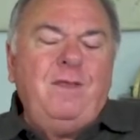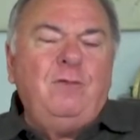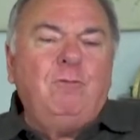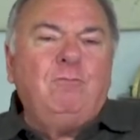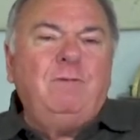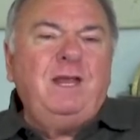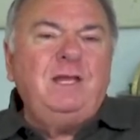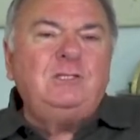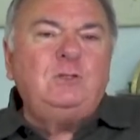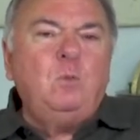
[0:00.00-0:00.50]
And the
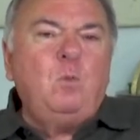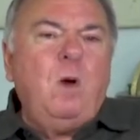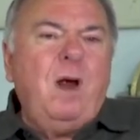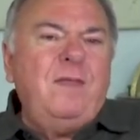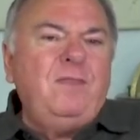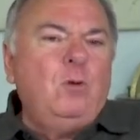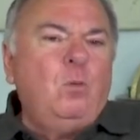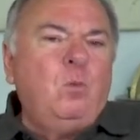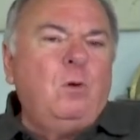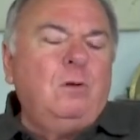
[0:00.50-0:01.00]
reason
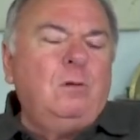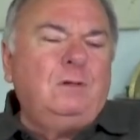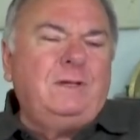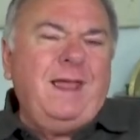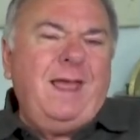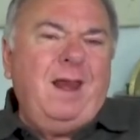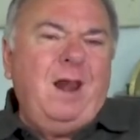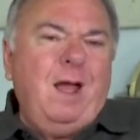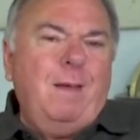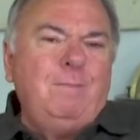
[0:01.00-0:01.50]
why the world
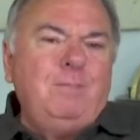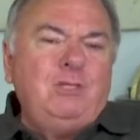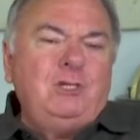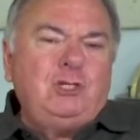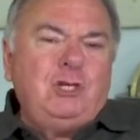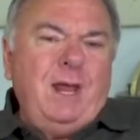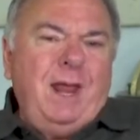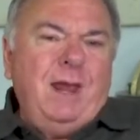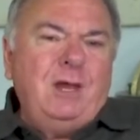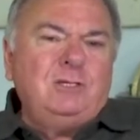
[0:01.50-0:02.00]
cannot be
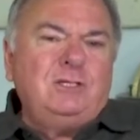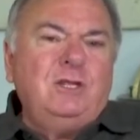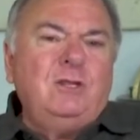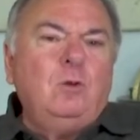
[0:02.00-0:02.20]
changed